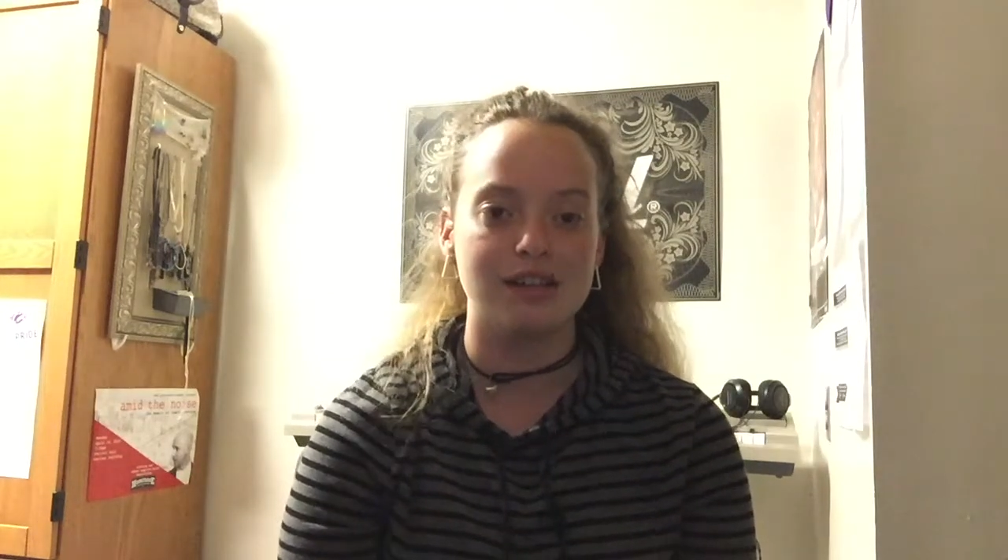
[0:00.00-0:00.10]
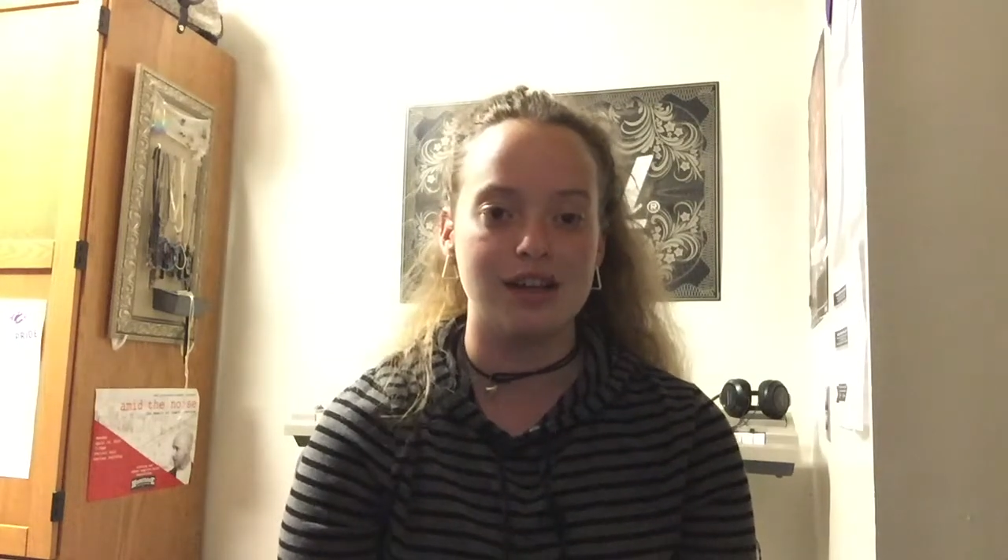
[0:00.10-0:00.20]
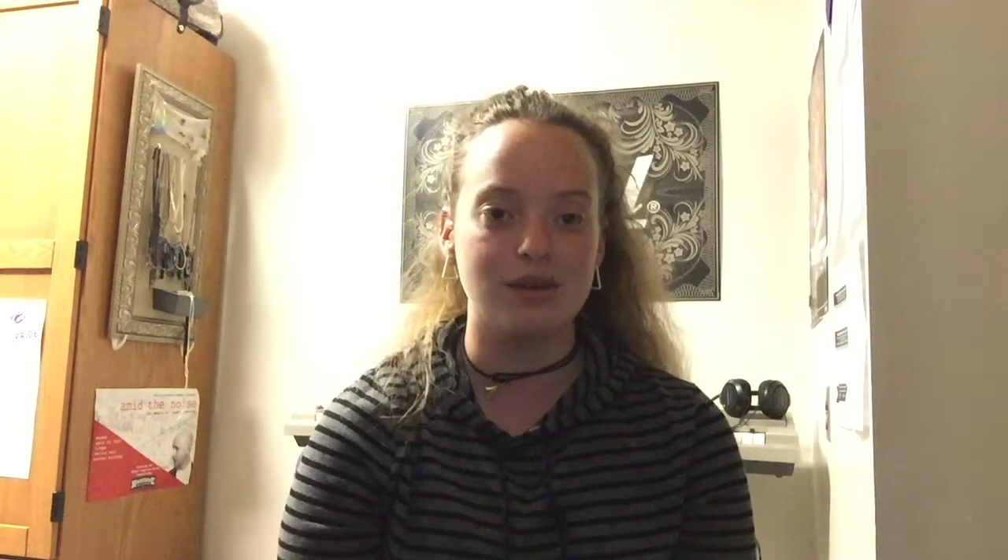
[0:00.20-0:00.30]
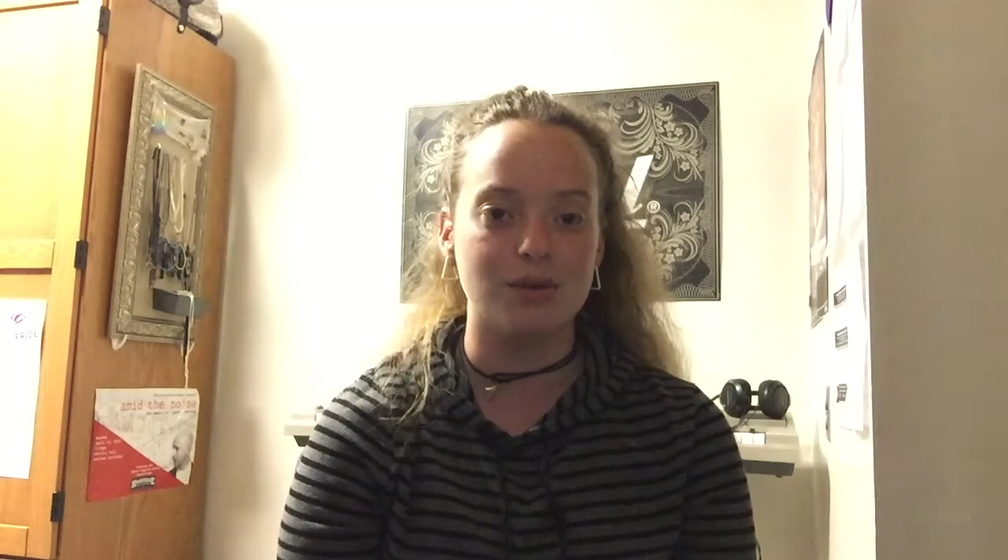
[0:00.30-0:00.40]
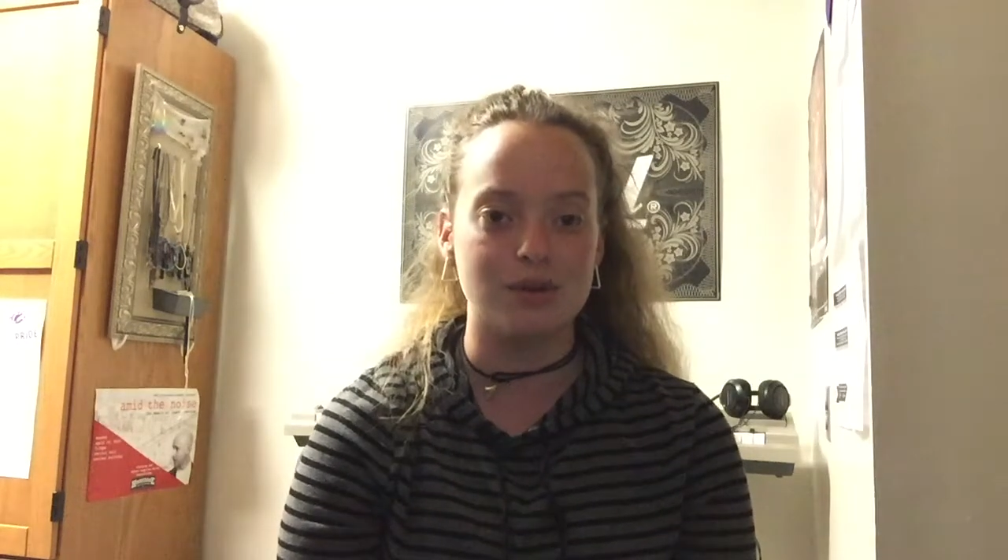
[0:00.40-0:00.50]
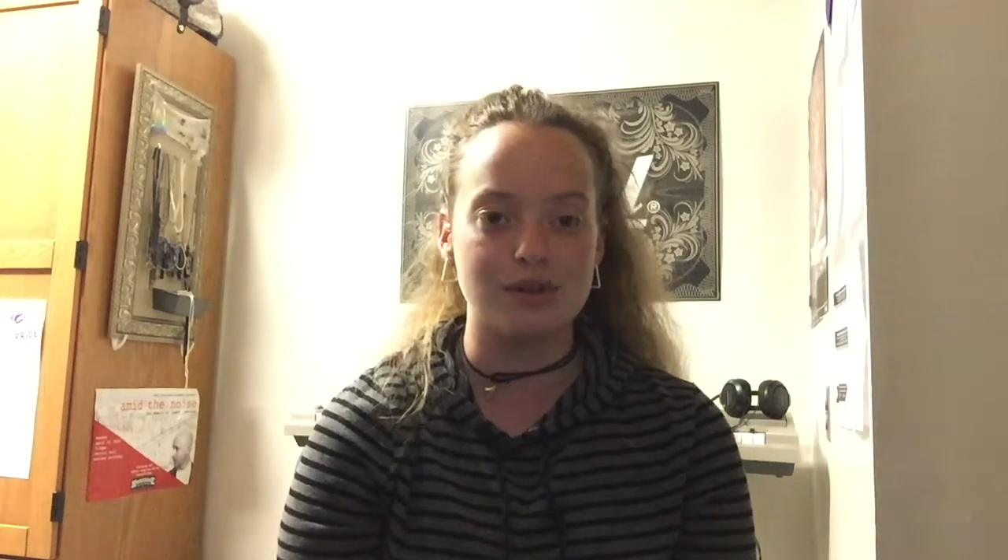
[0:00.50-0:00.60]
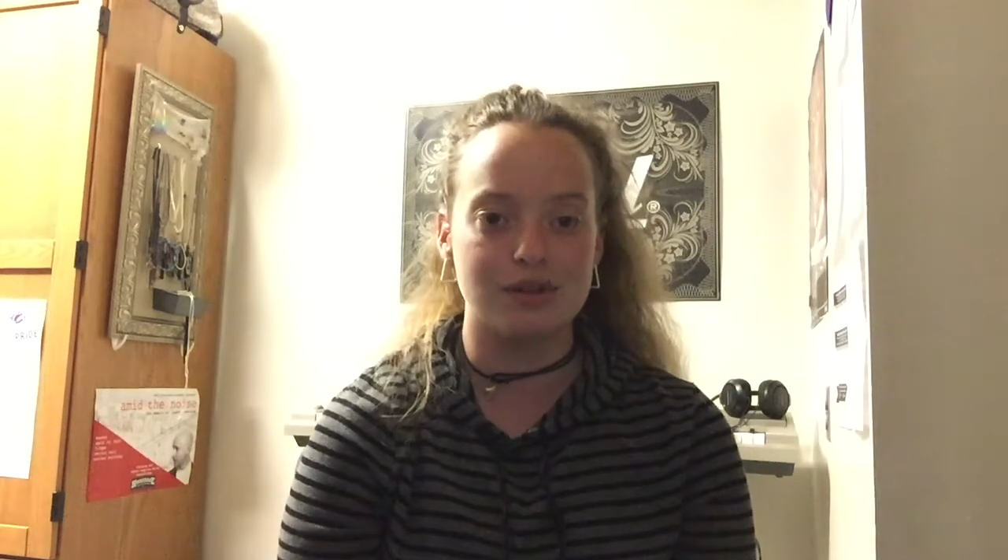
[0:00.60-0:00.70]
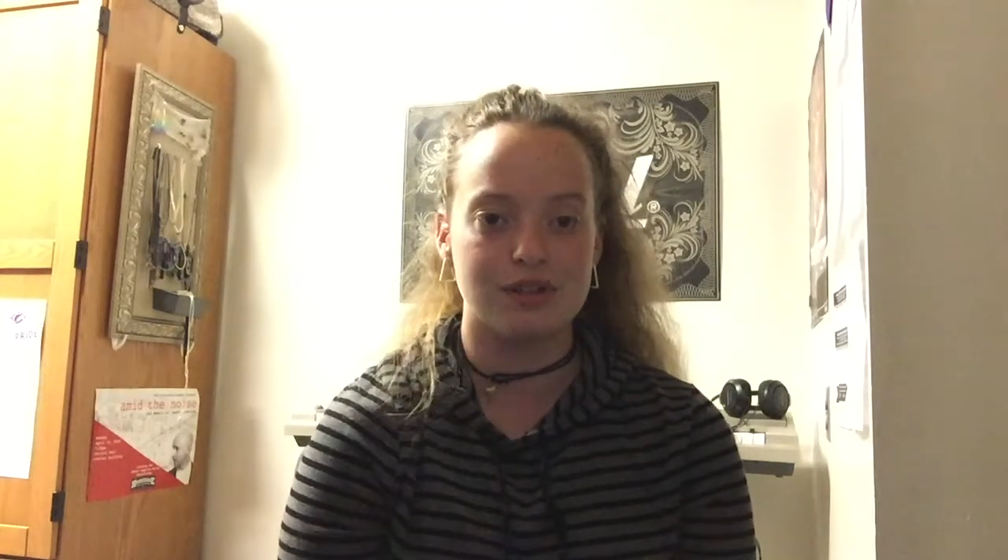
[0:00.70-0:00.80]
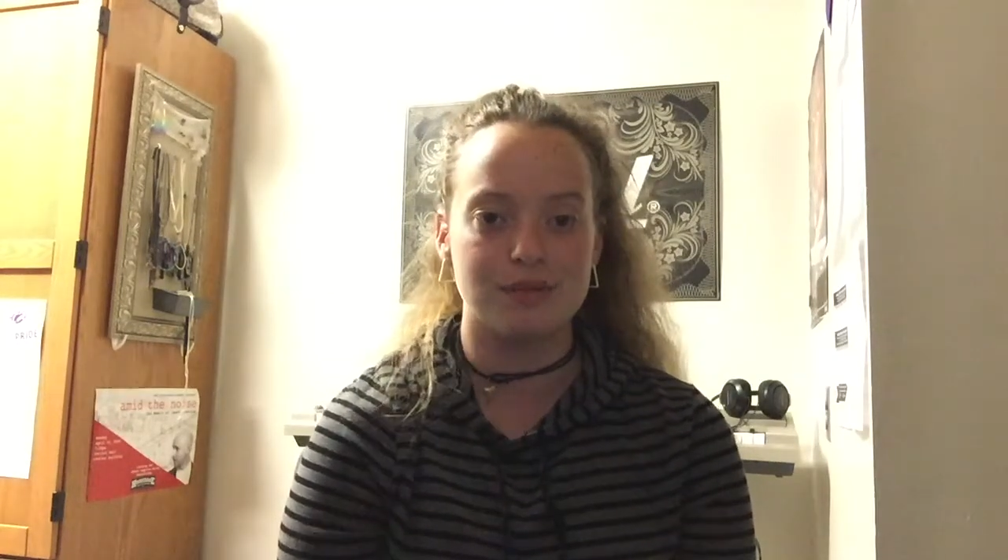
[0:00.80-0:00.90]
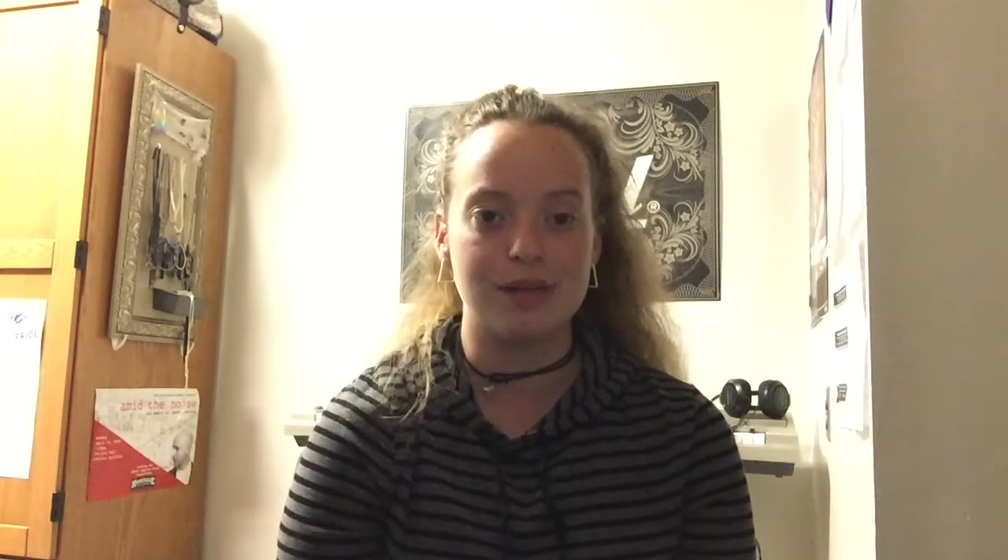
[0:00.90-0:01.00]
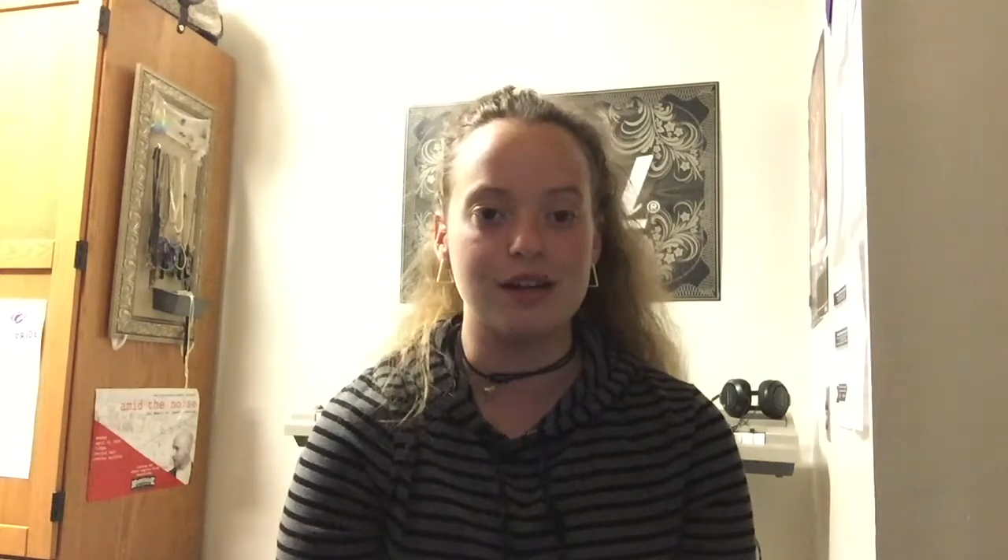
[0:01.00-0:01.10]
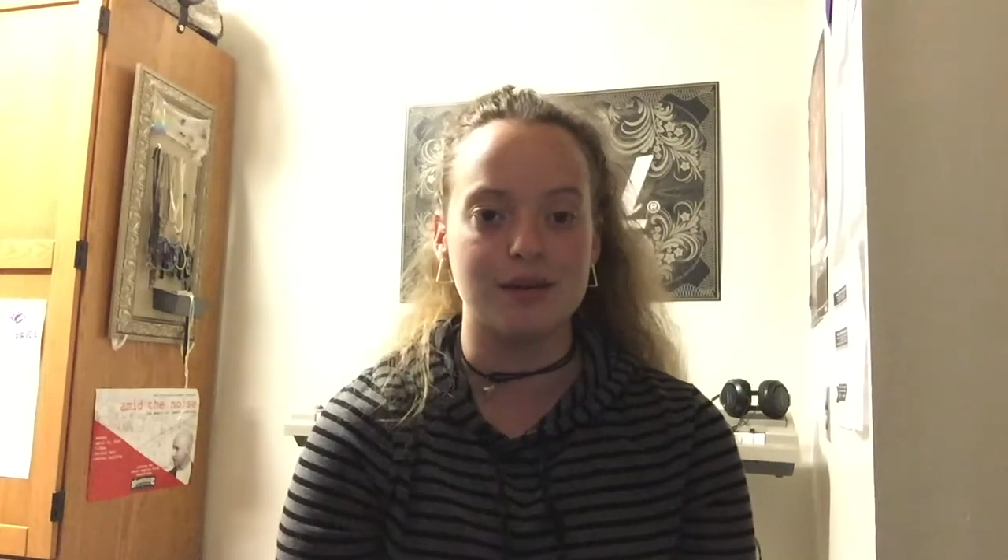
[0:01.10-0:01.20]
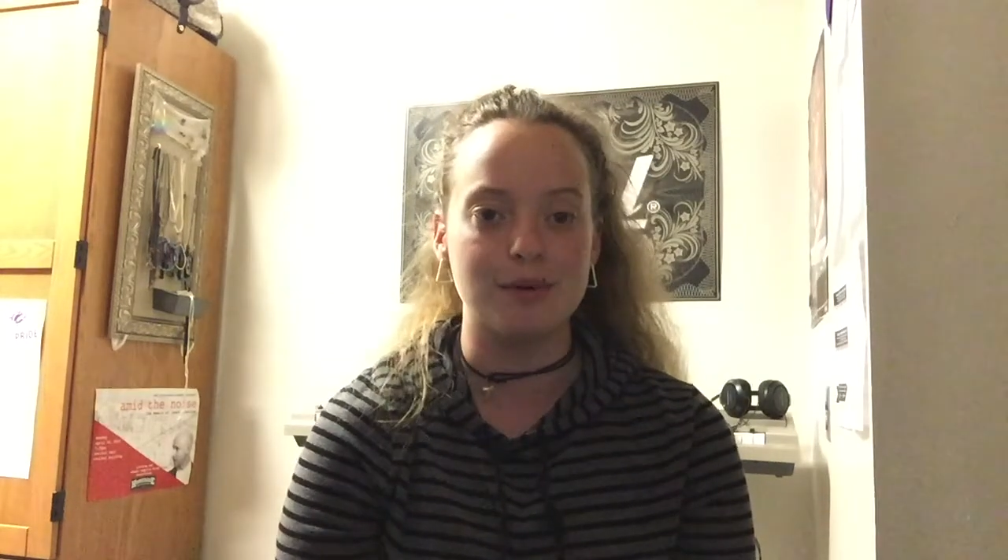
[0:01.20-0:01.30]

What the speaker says: in order to become